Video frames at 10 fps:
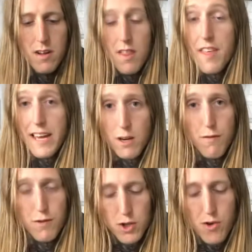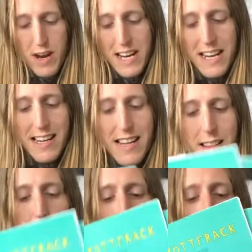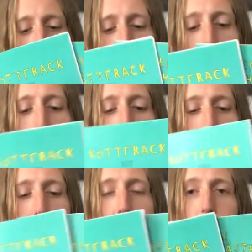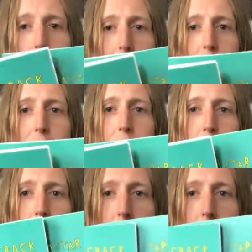Thank you for trading these amazing comics, and as you can see,